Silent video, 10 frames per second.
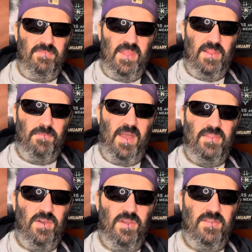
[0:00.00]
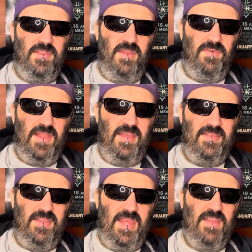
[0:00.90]
they look behind the curtain and they realize
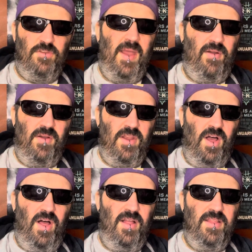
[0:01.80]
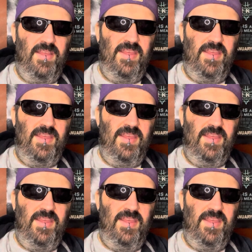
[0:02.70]
that he has no power at all.